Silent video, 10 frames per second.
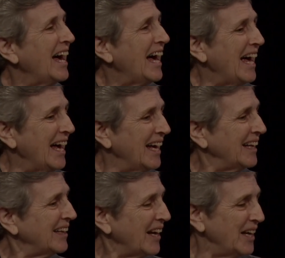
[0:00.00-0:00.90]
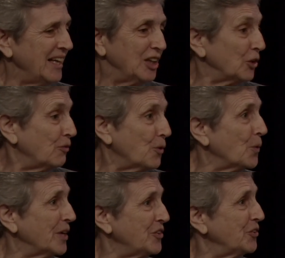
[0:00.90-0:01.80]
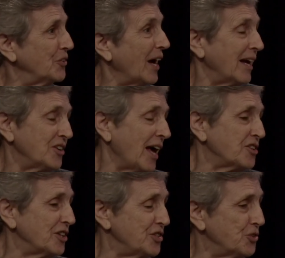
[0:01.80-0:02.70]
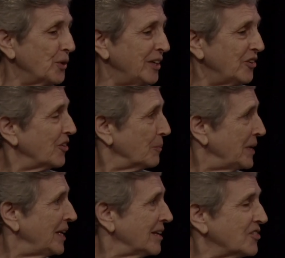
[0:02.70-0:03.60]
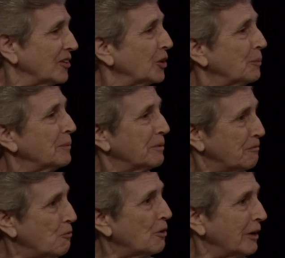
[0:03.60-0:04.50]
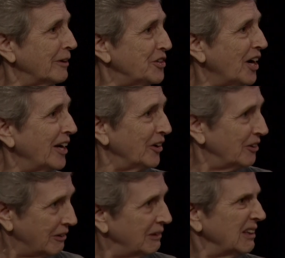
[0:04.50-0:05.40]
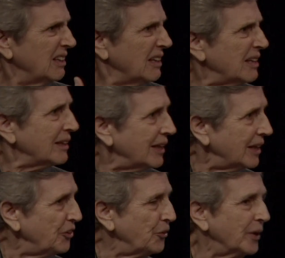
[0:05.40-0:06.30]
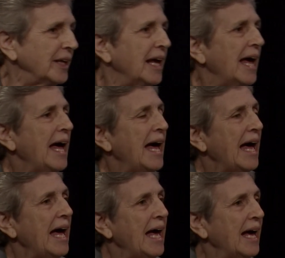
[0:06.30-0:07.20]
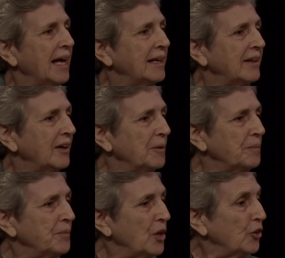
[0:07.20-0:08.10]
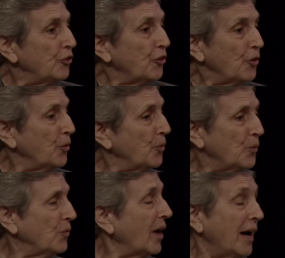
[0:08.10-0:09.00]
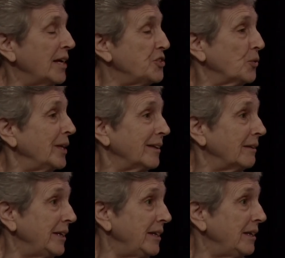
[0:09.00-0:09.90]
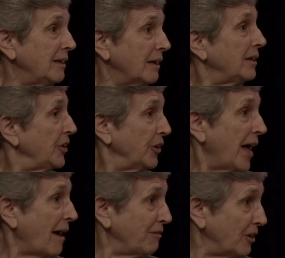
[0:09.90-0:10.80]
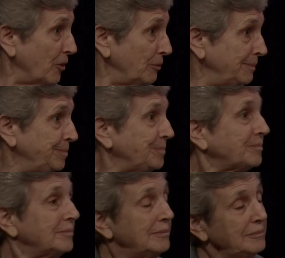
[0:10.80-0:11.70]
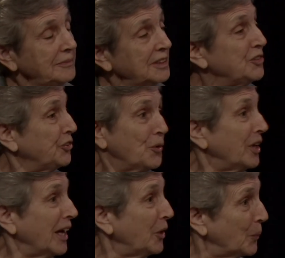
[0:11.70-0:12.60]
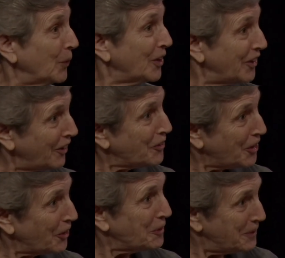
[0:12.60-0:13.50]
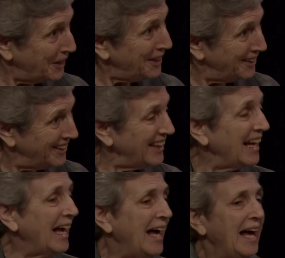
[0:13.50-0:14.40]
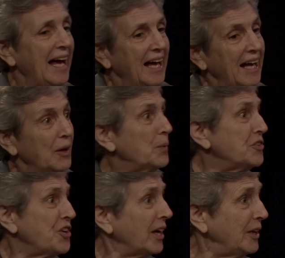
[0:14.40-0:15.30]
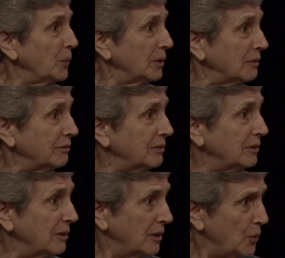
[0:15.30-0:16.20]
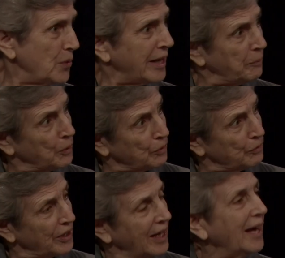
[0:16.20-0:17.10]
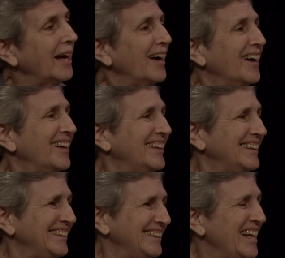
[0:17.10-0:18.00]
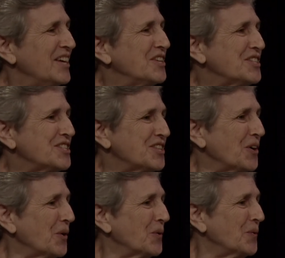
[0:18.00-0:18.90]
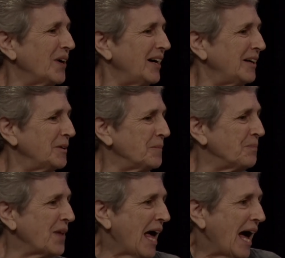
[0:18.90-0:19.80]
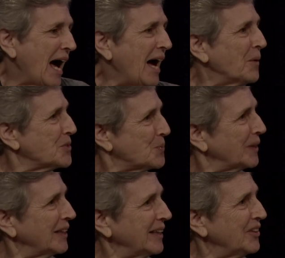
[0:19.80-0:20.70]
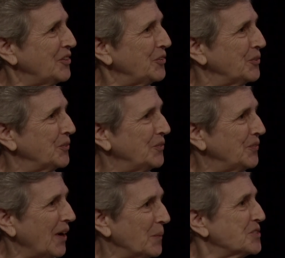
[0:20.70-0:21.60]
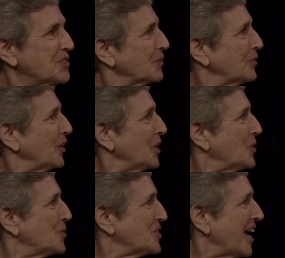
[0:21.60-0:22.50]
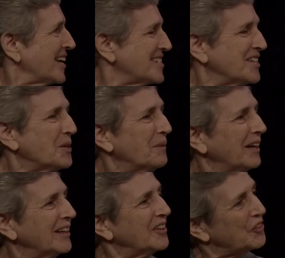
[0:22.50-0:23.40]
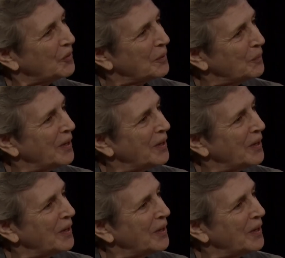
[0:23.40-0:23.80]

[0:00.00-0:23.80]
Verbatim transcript: And I had looked forward to, I actually joined the meetings a little bit before I retired into it. Mm-hmm. And um, so I joined the league a year and a half ago so that I could work on the health care committee mm-hmm. with Jackie Wolf, mm-hmm. who then moved. Who then left town. So um, I was willing to, I was still very enthusiastic about it. And so I'm,